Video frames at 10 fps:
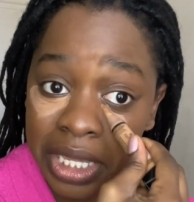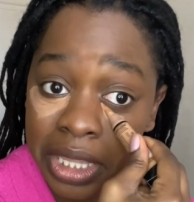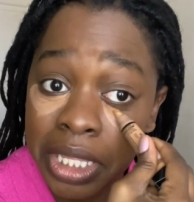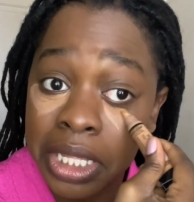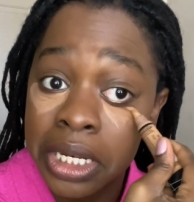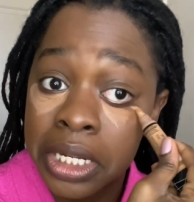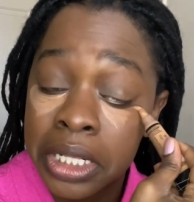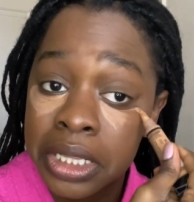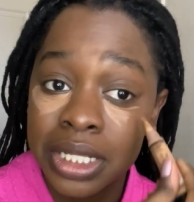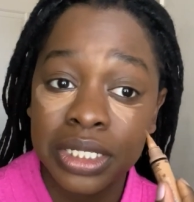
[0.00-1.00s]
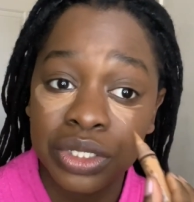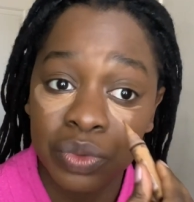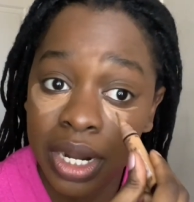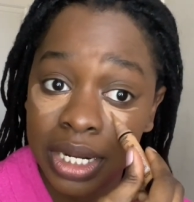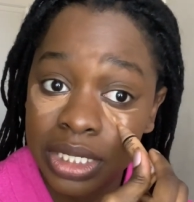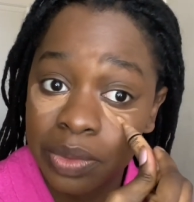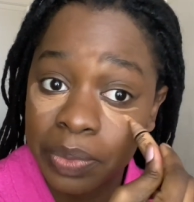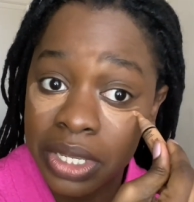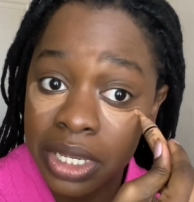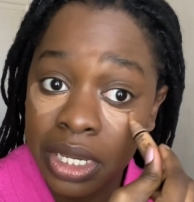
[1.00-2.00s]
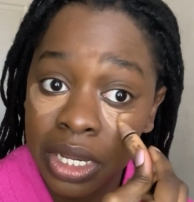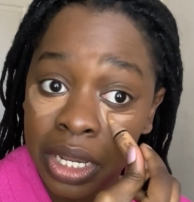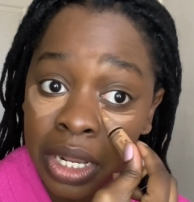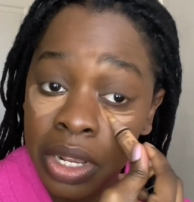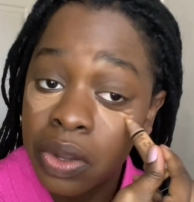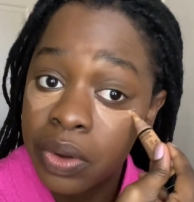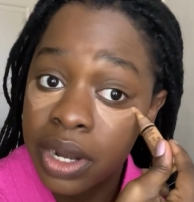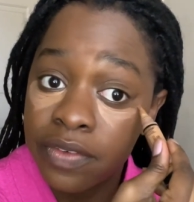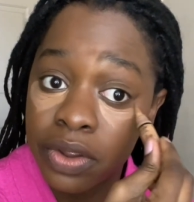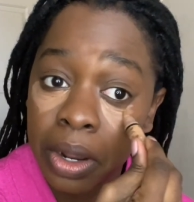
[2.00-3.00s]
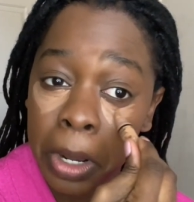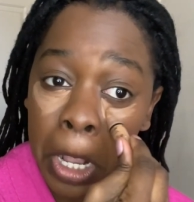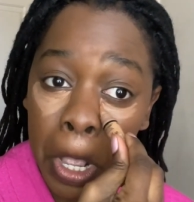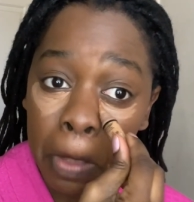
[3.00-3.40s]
then this is where I need to be or whatever.